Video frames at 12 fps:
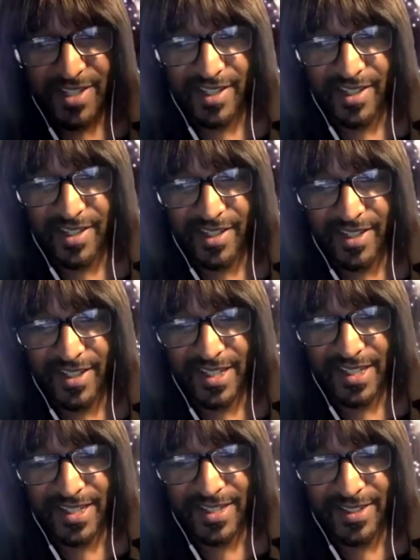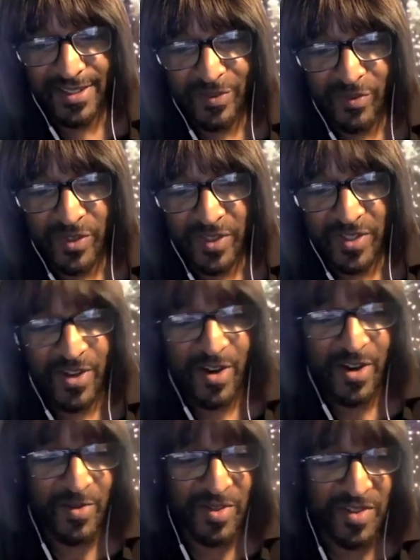The guitar
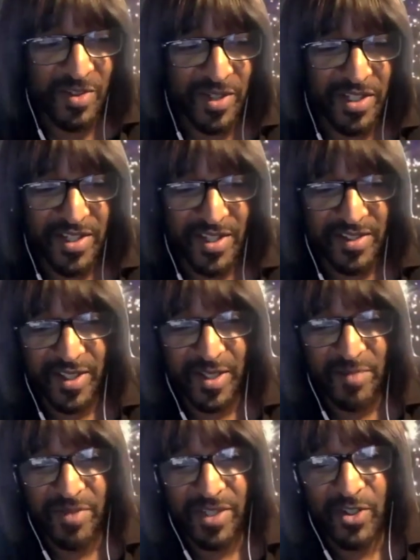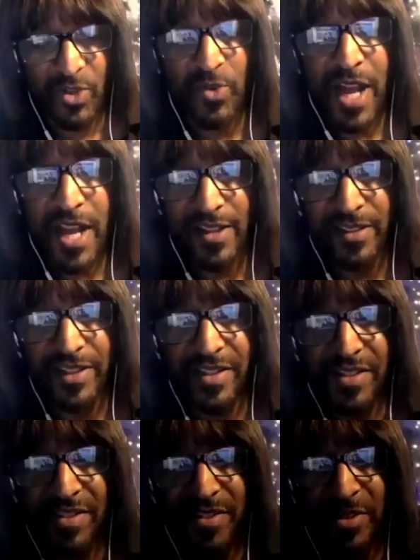was doing nothing but crackling
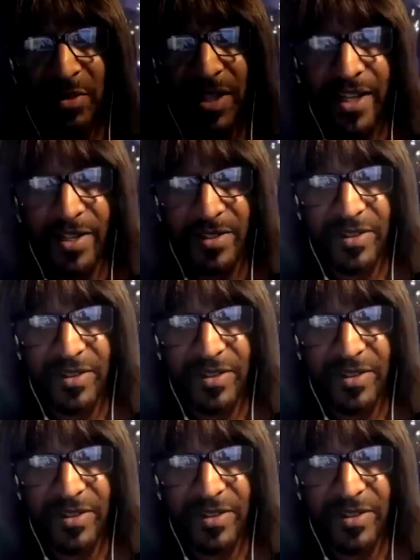so loud.